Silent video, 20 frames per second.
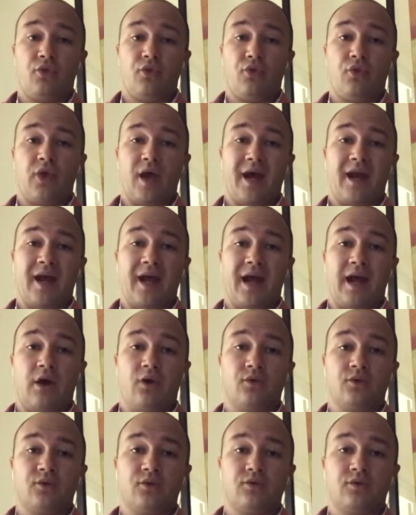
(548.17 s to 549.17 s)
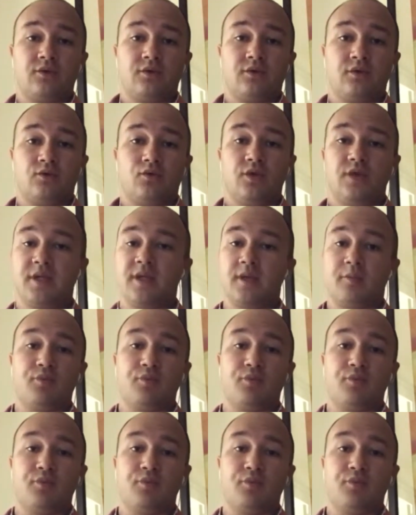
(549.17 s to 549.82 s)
that house really